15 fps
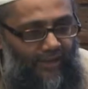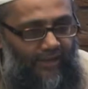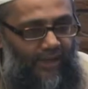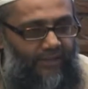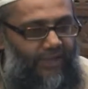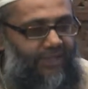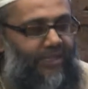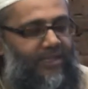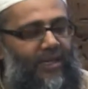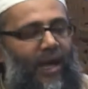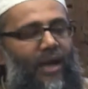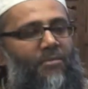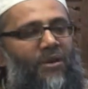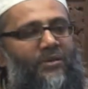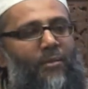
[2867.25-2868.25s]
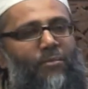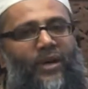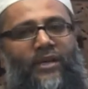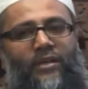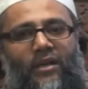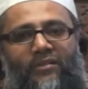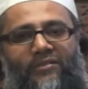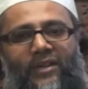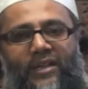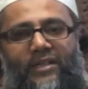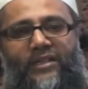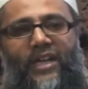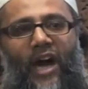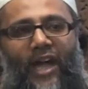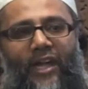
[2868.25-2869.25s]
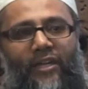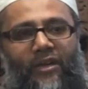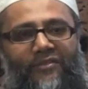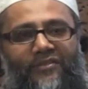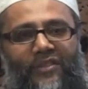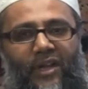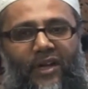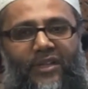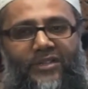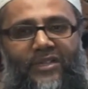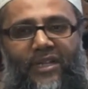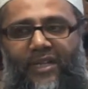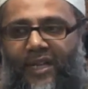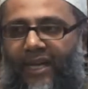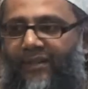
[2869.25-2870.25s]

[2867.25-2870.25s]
I'm on the brink of dying of thirst.